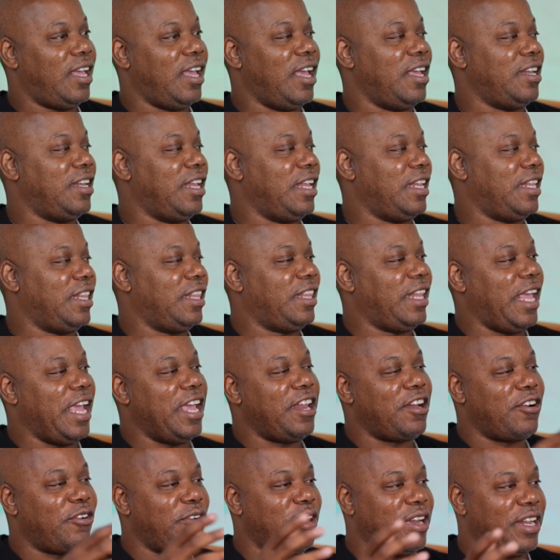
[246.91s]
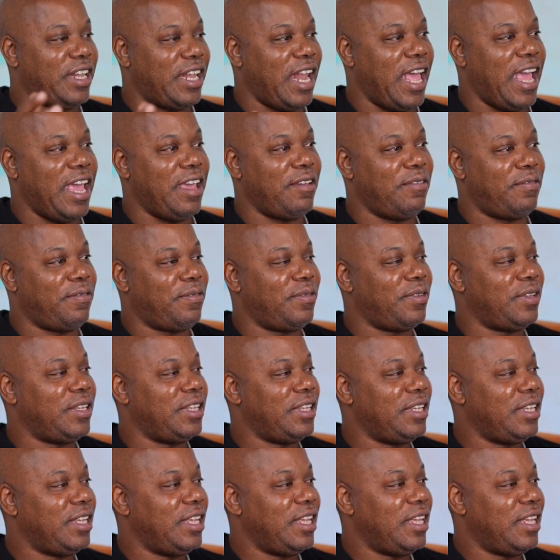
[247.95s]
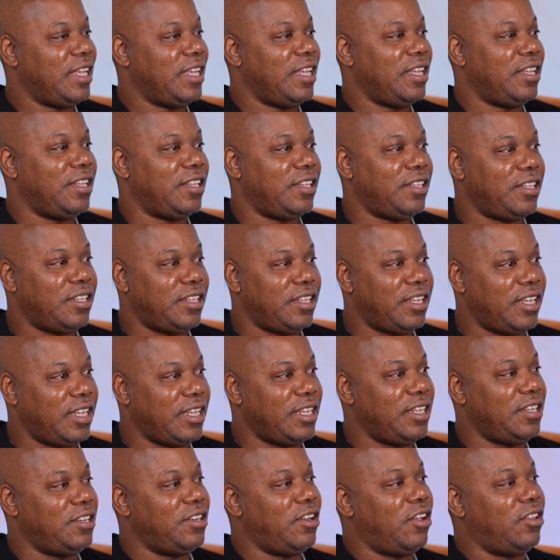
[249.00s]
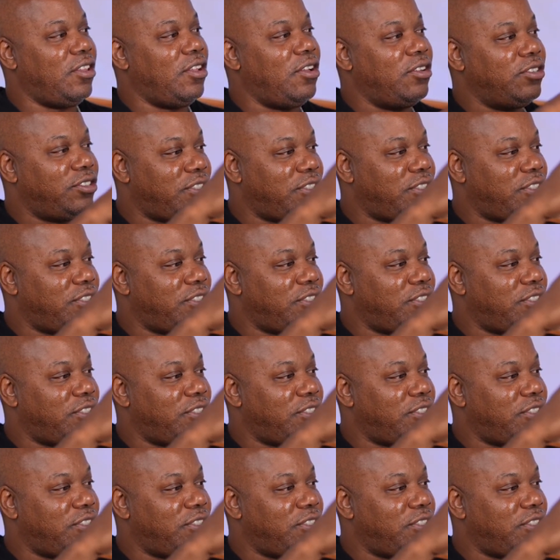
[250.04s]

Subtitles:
And then later in life, Lil